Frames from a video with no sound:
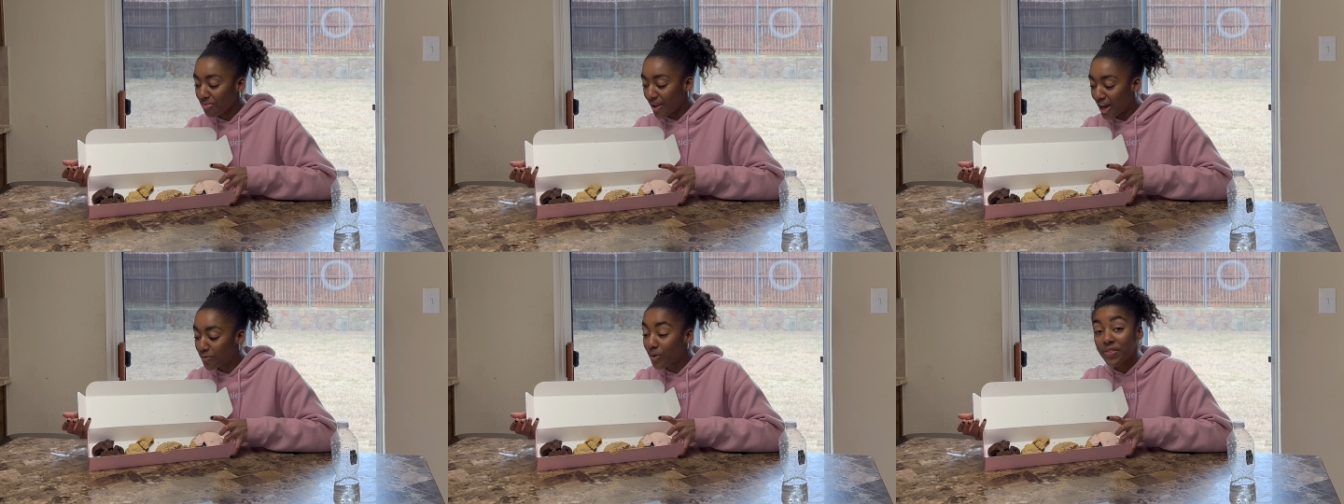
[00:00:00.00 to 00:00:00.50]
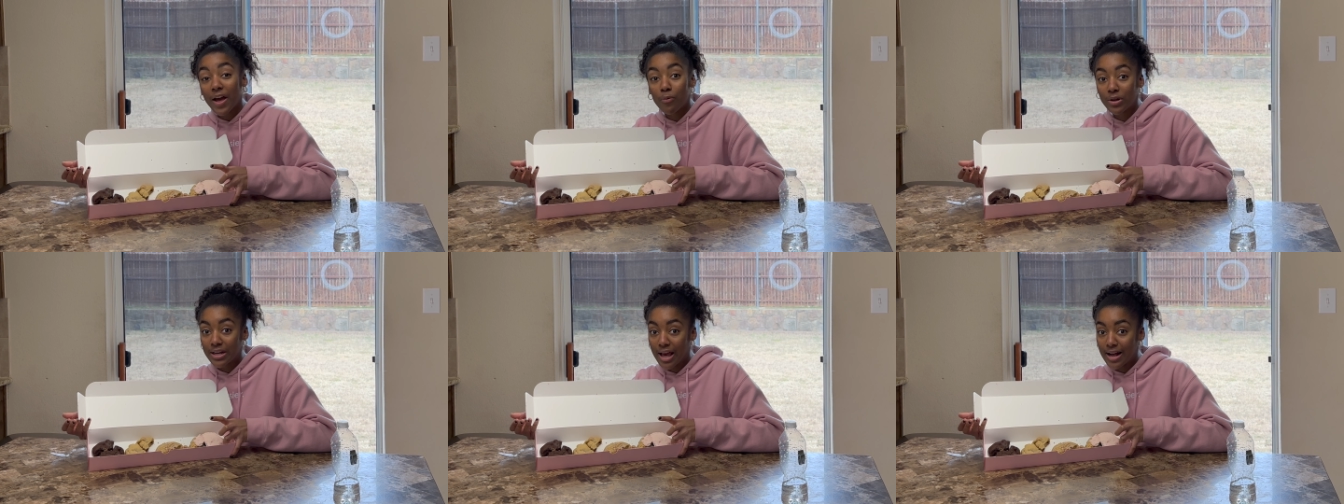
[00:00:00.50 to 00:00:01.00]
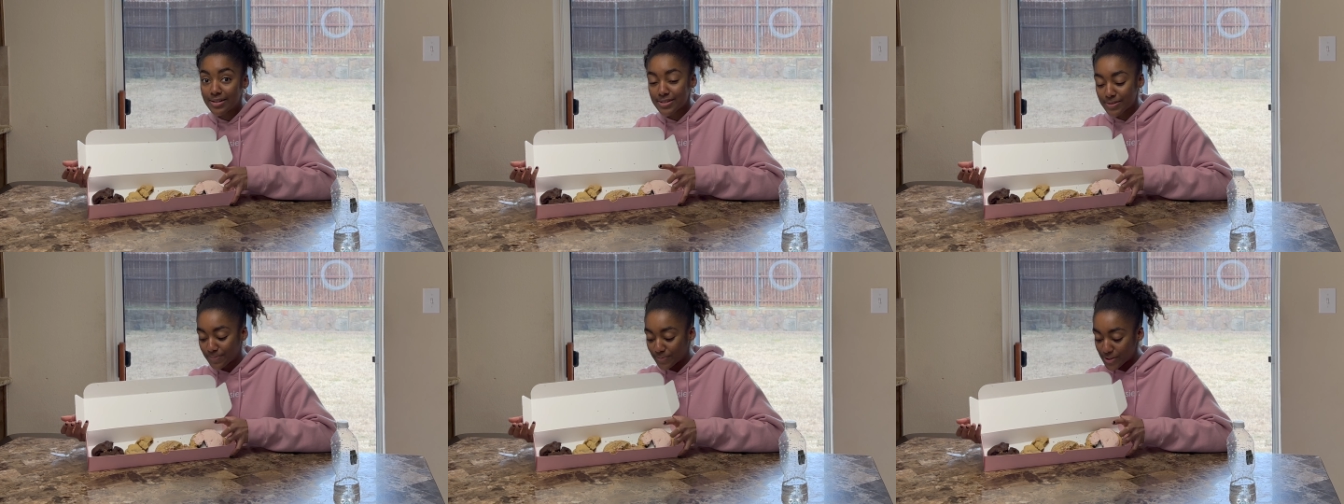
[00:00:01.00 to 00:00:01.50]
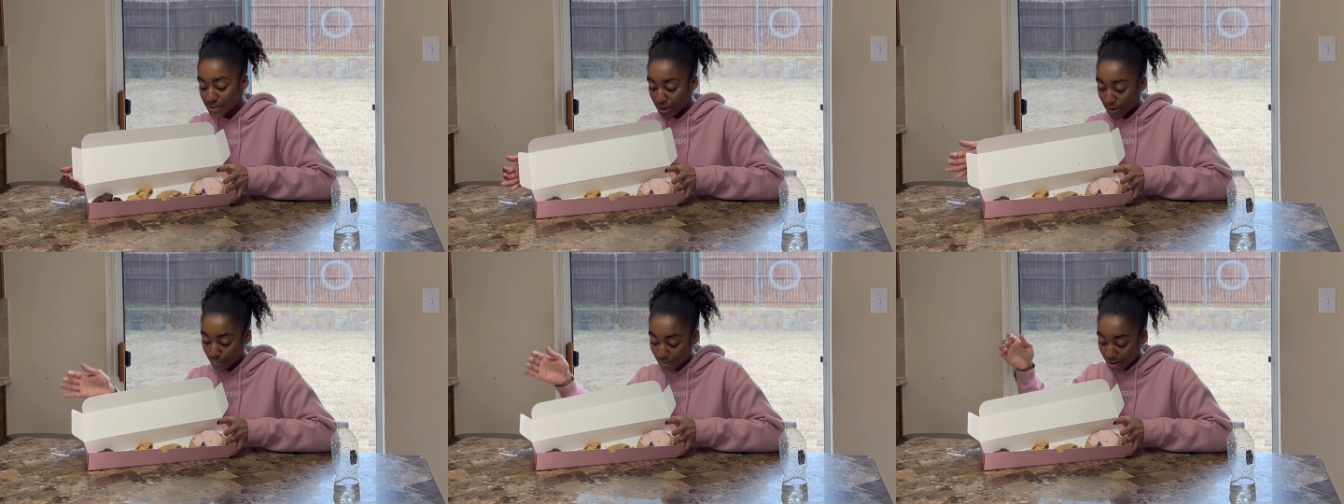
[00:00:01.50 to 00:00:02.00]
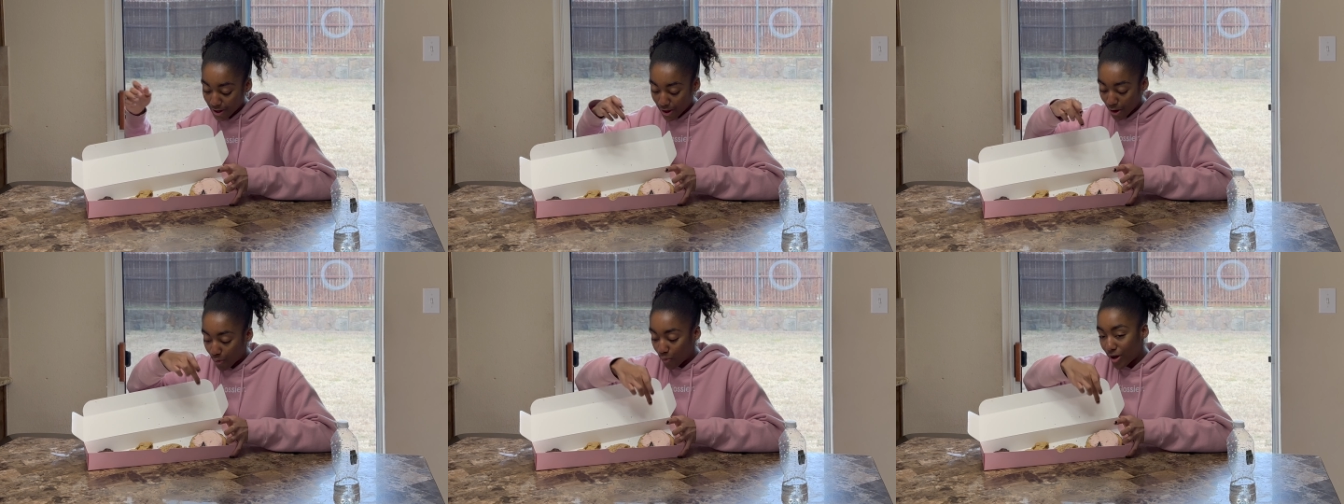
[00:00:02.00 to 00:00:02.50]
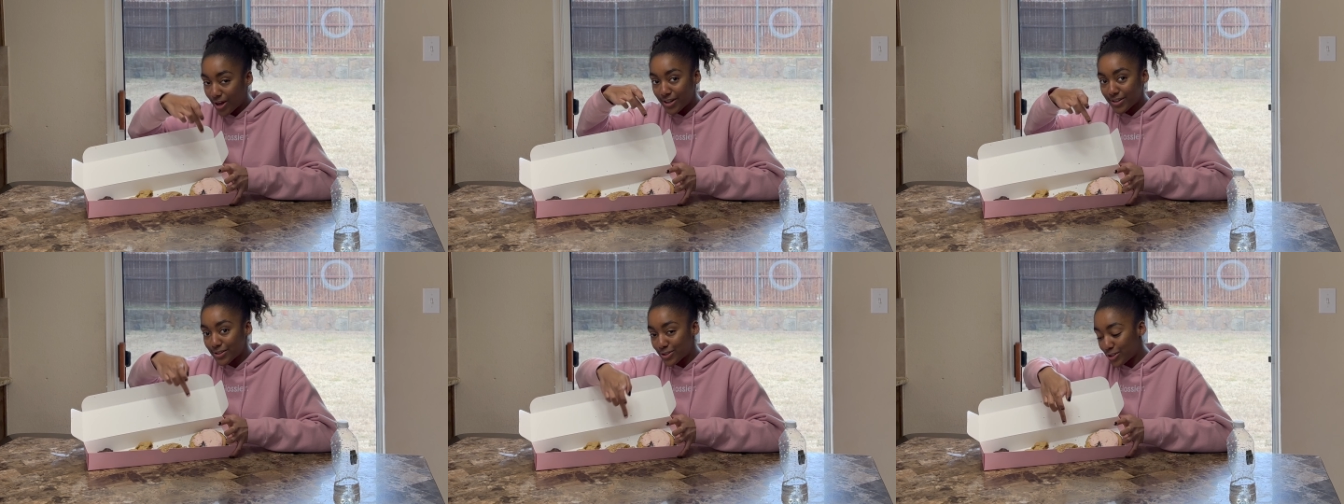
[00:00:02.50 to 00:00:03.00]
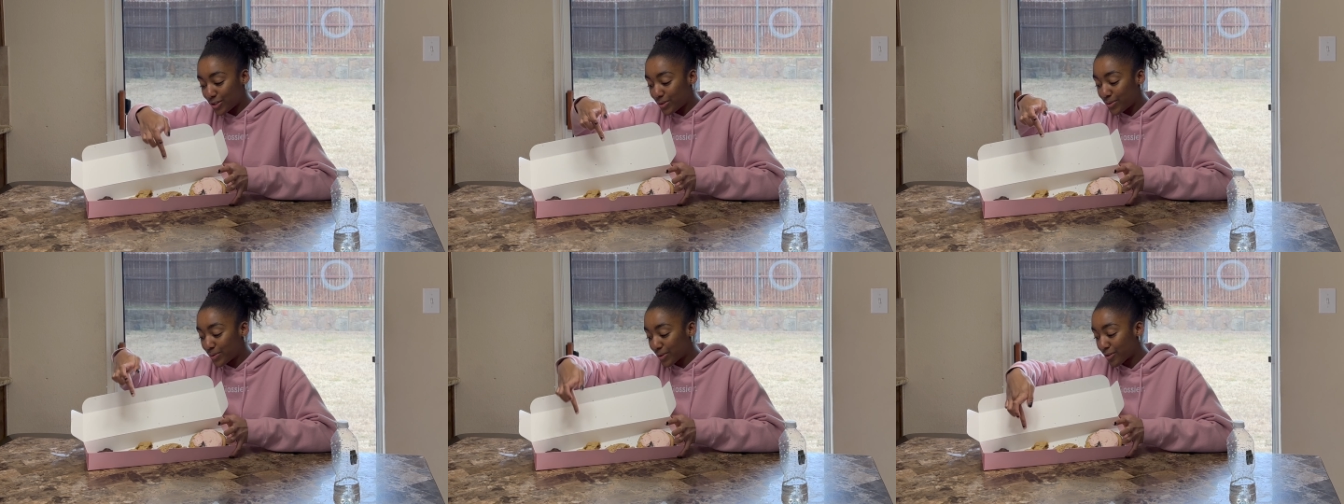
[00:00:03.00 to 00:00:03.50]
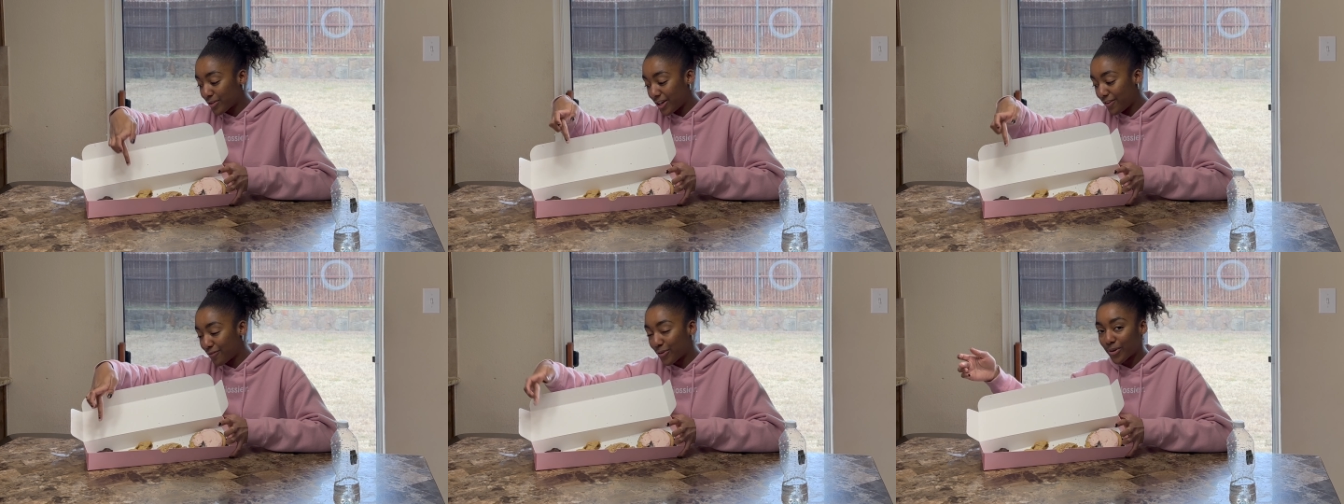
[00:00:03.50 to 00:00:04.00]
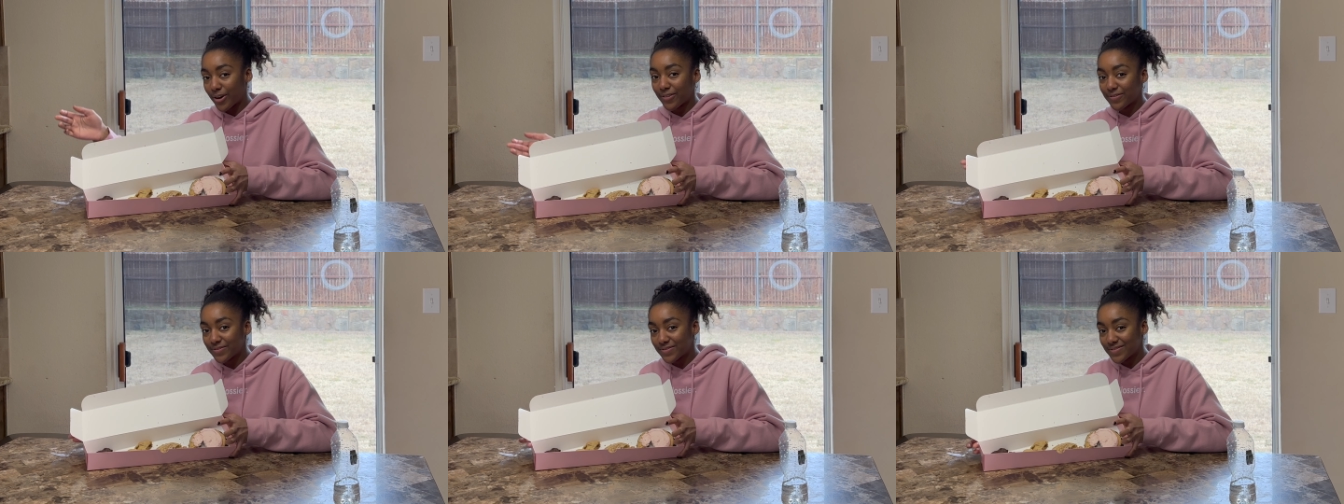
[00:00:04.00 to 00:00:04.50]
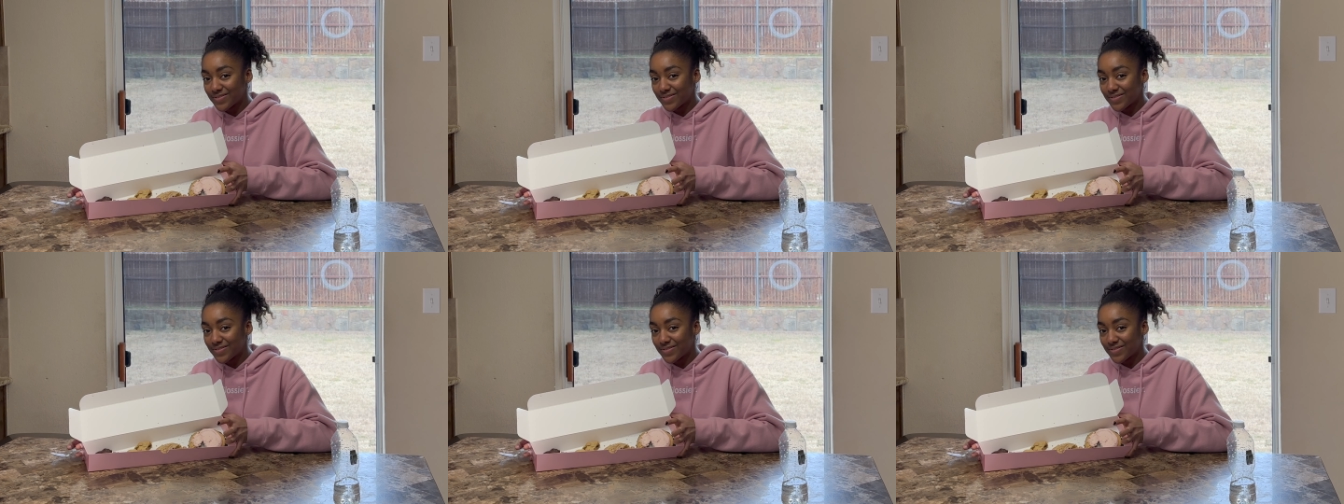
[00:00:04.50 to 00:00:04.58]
I'd rate that one last. So 1, 2, 3, 4.